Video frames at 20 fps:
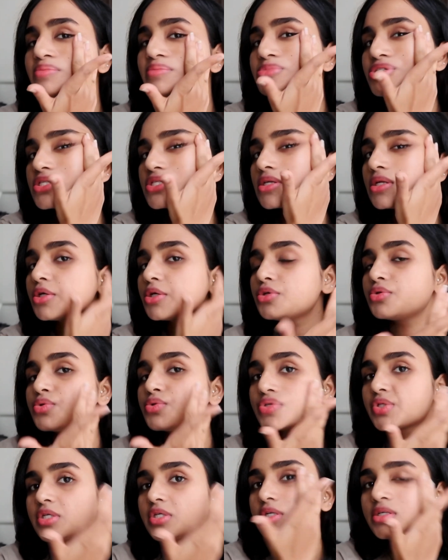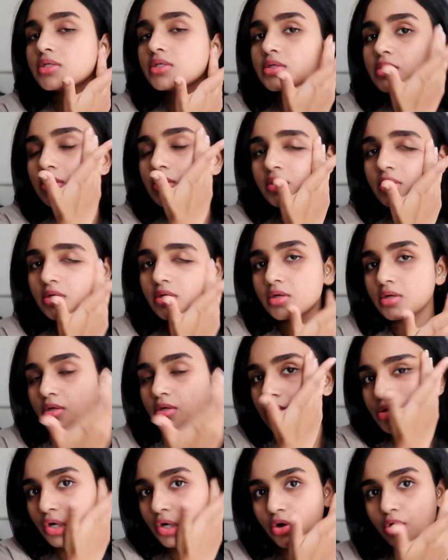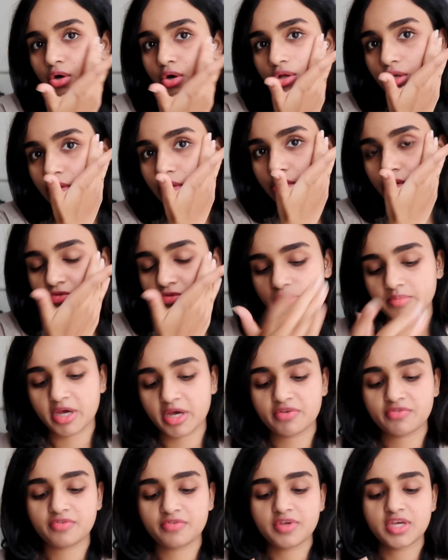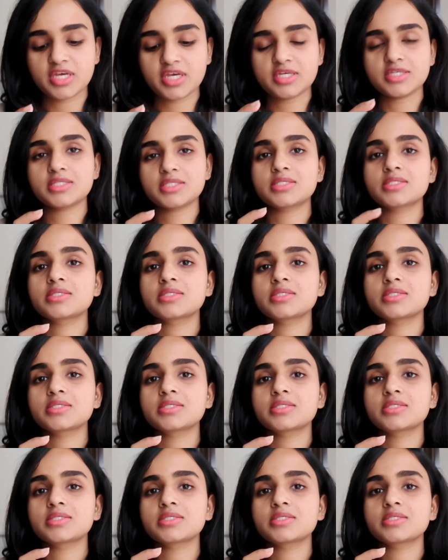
I'm just gonna use it all over my face.